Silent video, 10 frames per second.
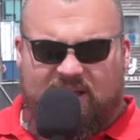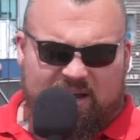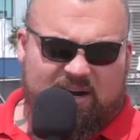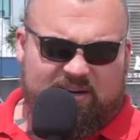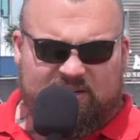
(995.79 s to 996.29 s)

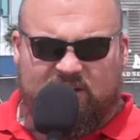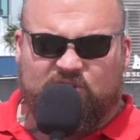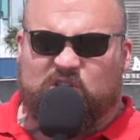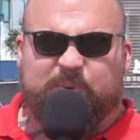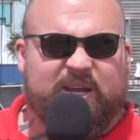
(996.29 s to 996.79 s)
And uh,
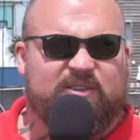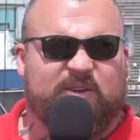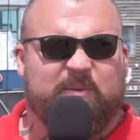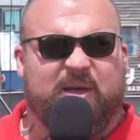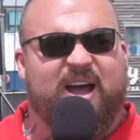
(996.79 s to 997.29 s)
just speaking
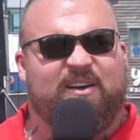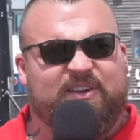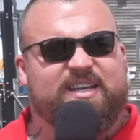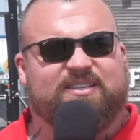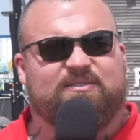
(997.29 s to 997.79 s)
to him there, I
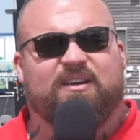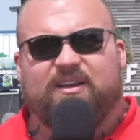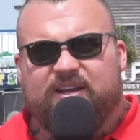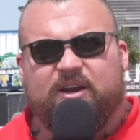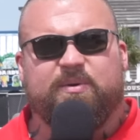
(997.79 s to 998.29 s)
think he's,
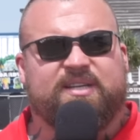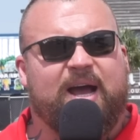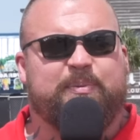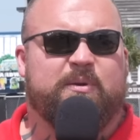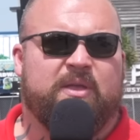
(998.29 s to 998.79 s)
you know, he's
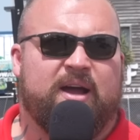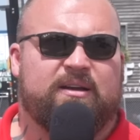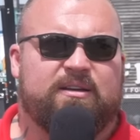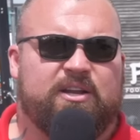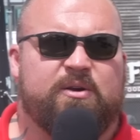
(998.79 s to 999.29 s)
happy with that.
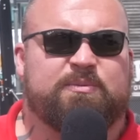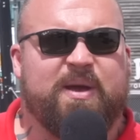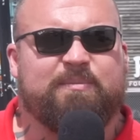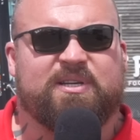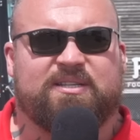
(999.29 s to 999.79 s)
You know, he's
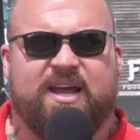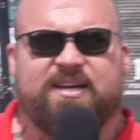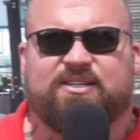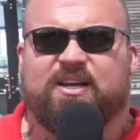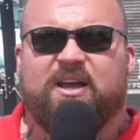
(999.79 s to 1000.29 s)
made
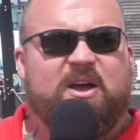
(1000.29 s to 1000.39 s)
mistakes.